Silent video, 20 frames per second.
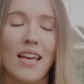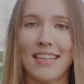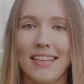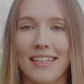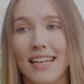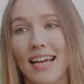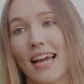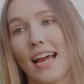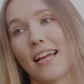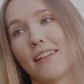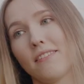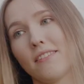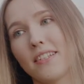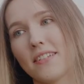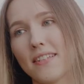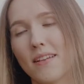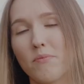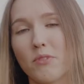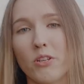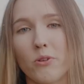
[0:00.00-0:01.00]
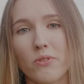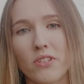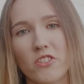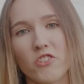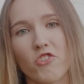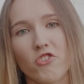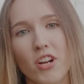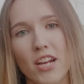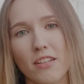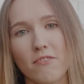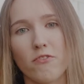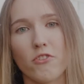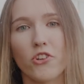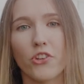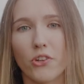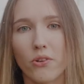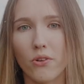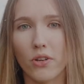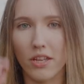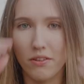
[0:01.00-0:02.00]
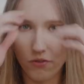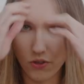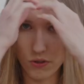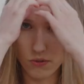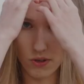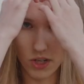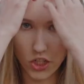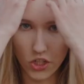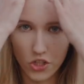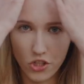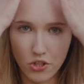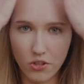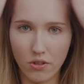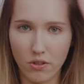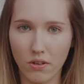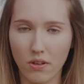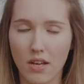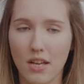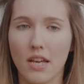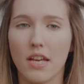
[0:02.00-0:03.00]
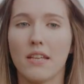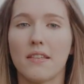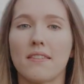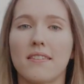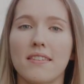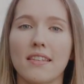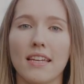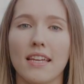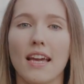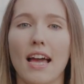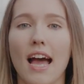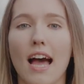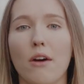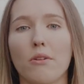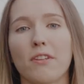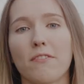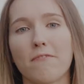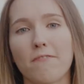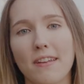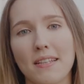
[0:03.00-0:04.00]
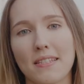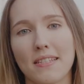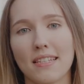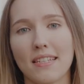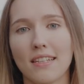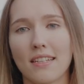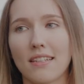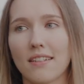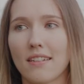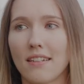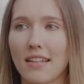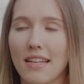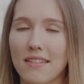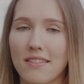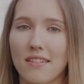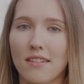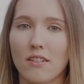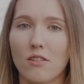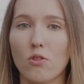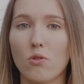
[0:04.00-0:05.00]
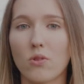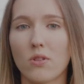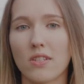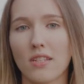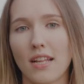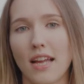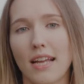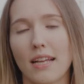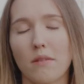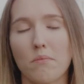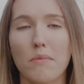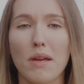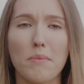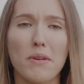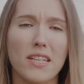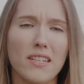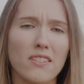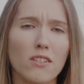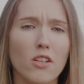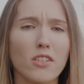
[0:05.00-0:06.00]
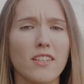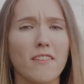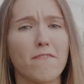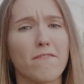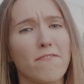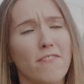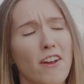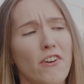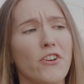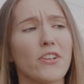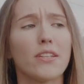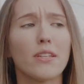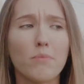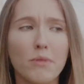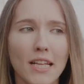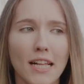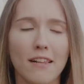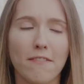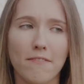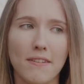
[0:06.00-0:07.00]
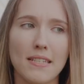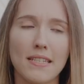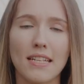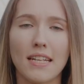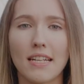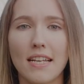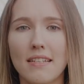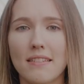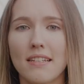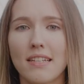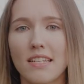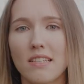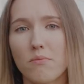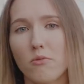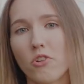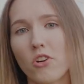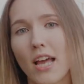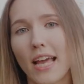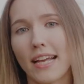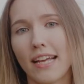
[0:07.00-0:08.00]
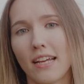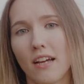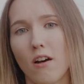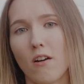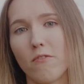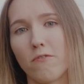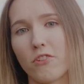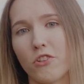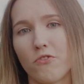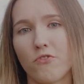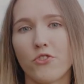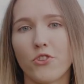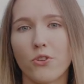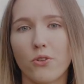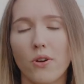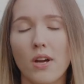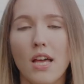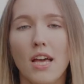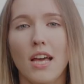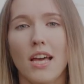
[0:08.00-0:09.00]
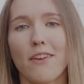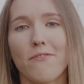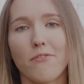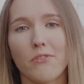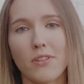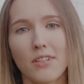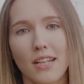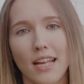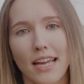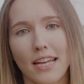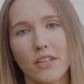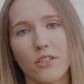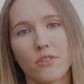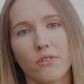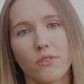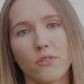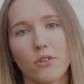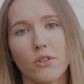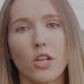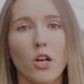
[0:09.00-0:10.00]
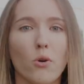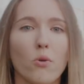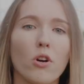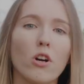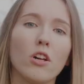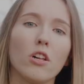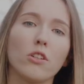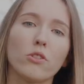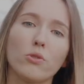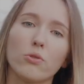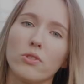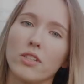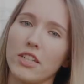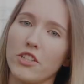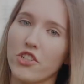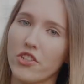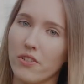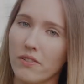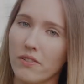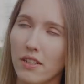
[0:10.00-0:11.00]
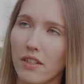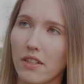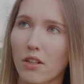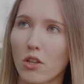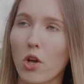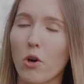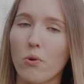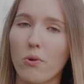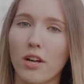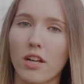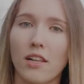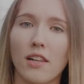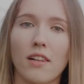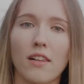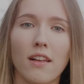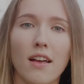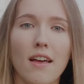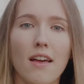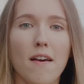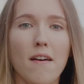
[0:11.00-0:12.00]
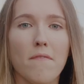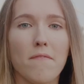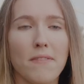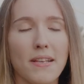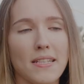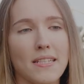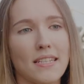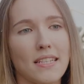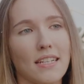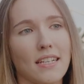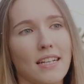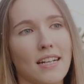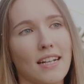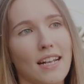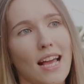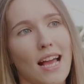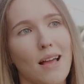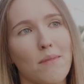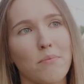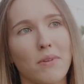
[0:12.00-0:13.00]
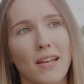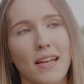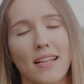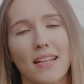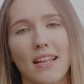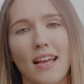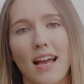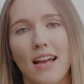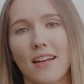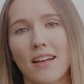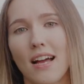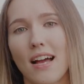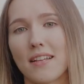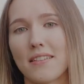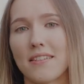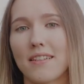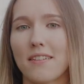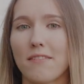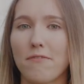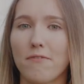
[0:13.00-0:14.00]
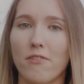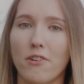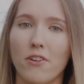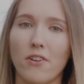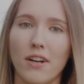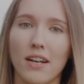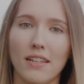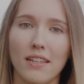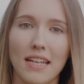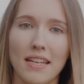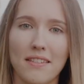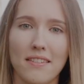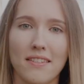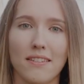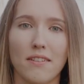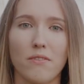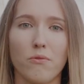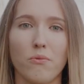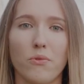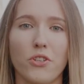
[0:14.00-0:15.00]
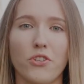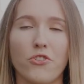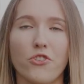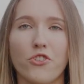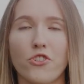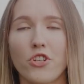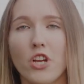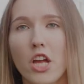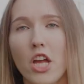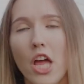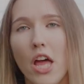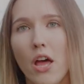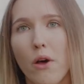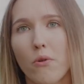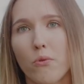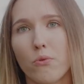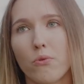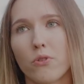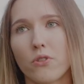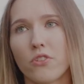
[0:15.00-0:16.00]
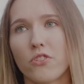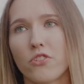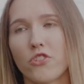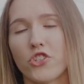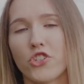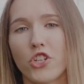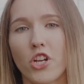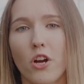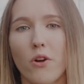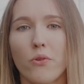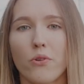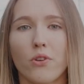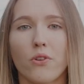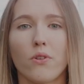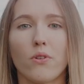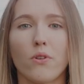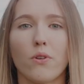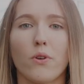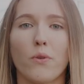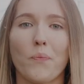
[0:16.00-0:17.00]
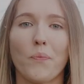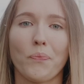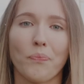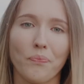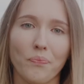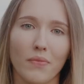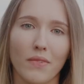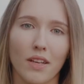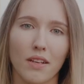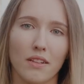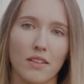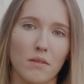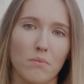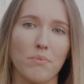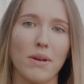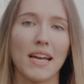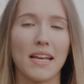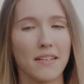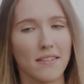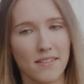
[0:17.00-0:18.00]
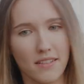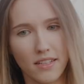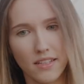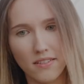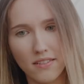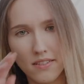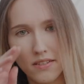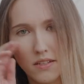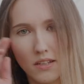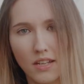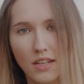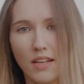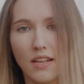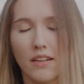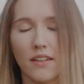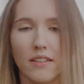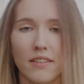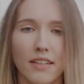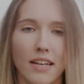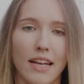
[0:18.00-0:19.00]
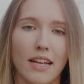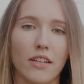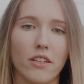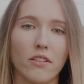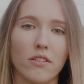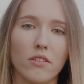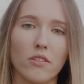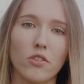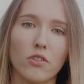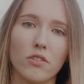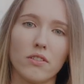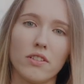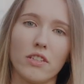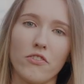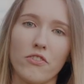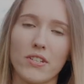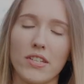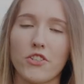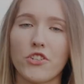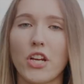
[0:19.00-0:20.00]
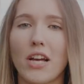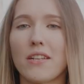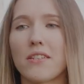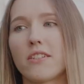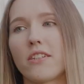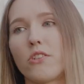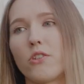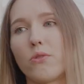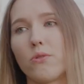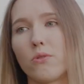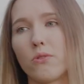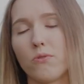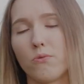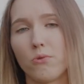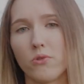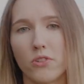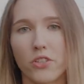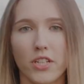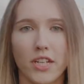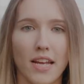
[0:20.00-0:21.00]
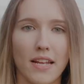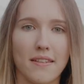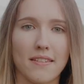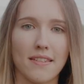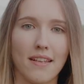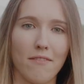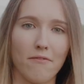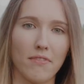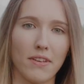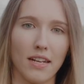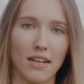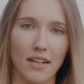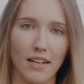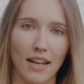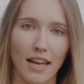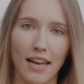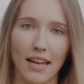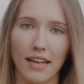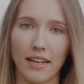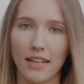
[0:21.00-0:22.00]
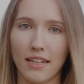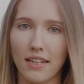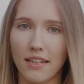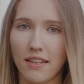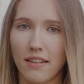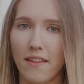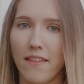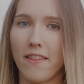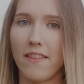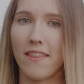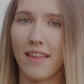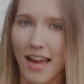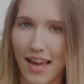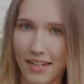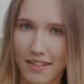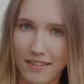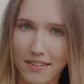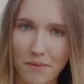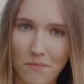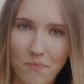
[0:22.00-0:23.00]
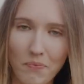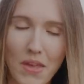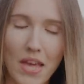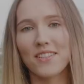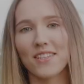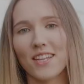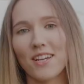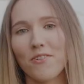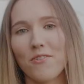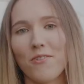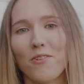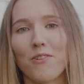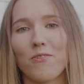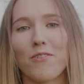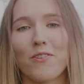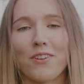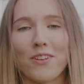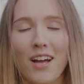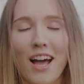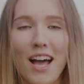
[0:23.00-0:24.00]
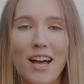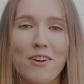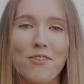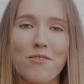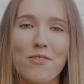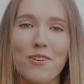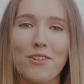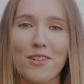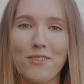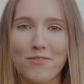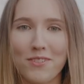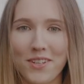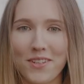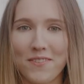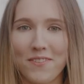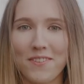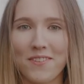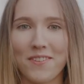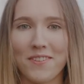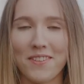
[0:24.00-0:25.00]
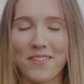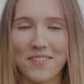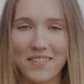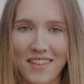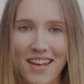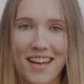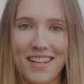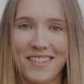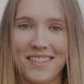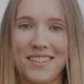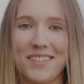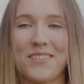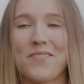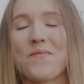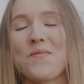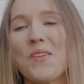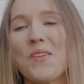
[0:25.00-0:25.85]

Yeah, and this episode is great for you if you want to see how the fencing lesson looks like. Maybe it's not the very typical fencing lesson, it's more like an overview. If you'd like to, call to the local fencing club and ask for a lesson which would show you the basics, then there is a chance that you would get something like that. So how all of this started?